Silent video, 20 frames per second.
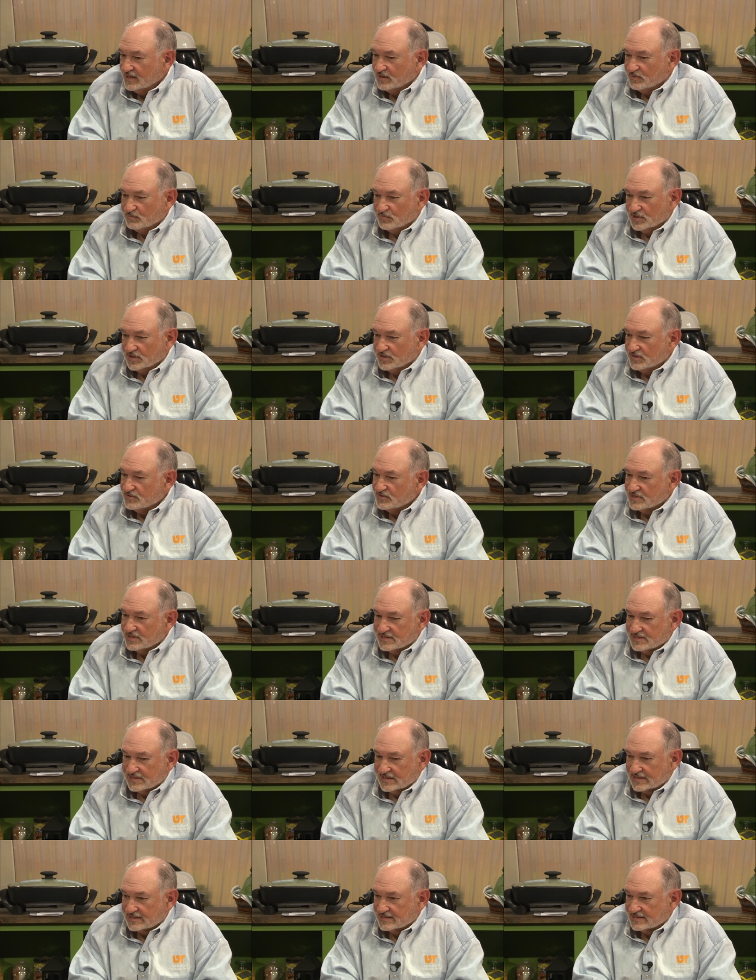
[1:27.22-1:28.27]
but use the
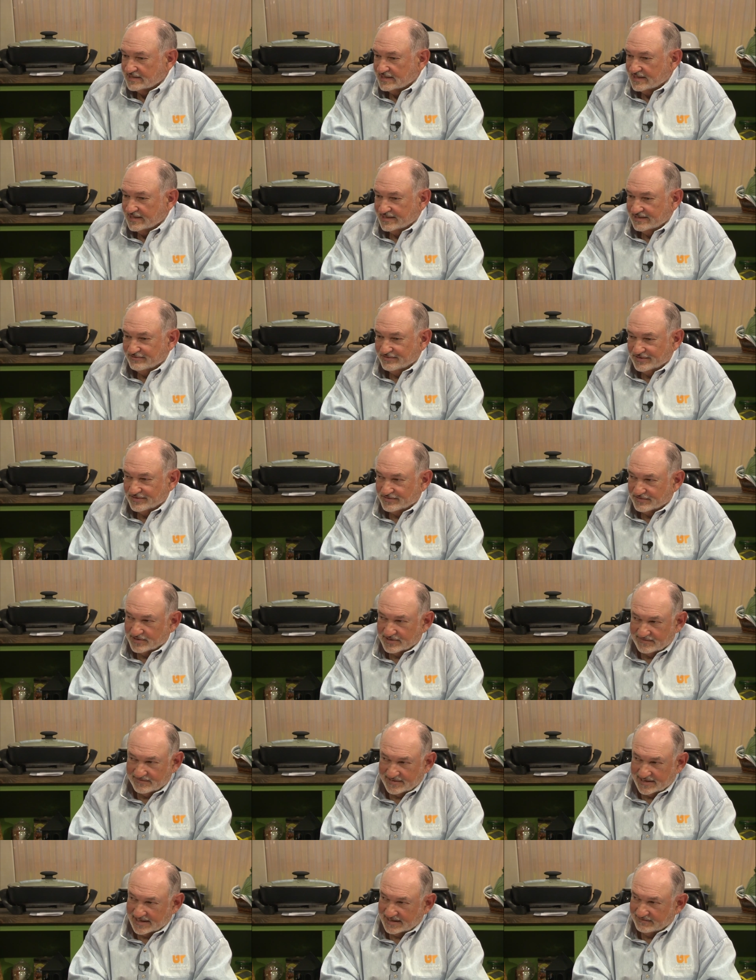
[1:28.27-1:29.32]
insecticide every three to
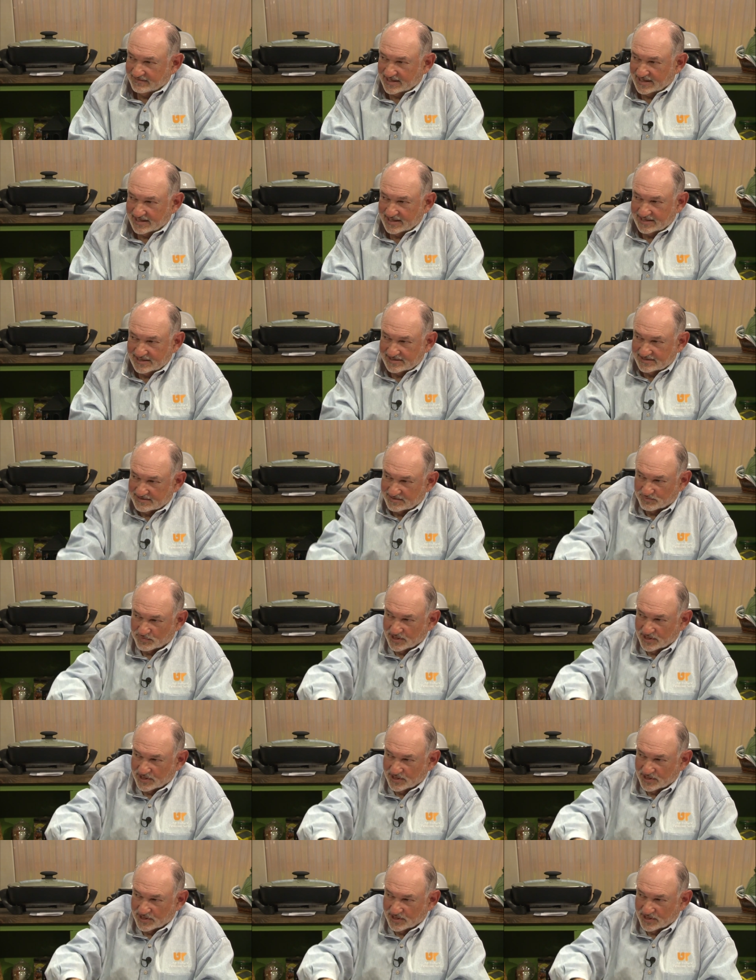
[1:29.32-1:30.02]
five days, wow.